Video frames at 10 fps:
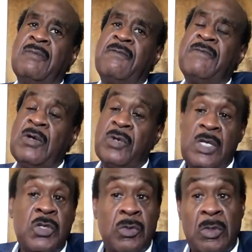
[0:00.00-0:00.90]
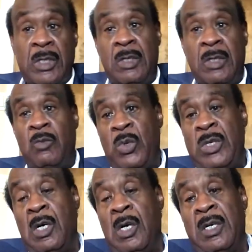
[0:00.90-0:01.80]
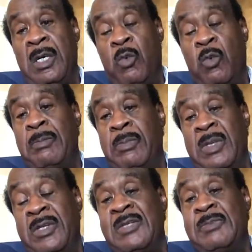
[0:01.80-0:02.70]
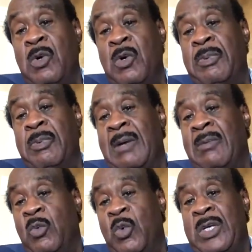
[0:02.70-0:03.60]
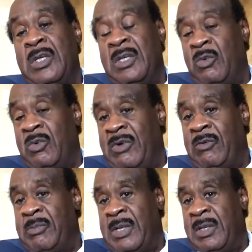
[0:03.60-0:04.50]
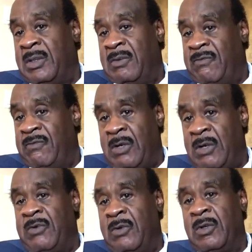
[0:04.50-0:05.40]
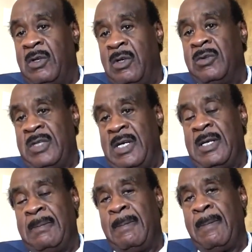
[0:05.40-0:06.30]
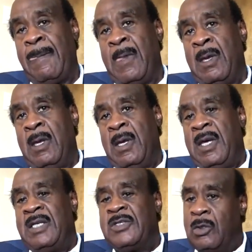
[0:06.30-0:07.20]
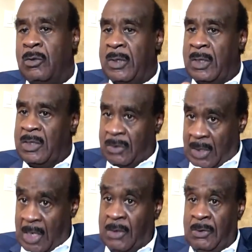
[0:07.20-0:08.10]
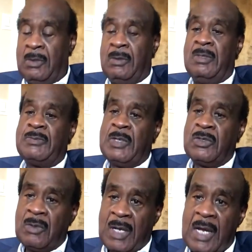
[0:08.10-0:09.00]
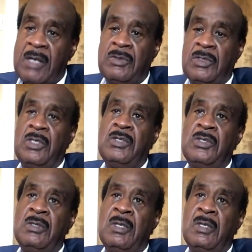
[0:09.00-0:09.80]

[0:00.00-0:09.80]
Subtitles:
Foundationally, we are at this point probably weaker than we've ever been in a very, very long time. And so education, especially higher education,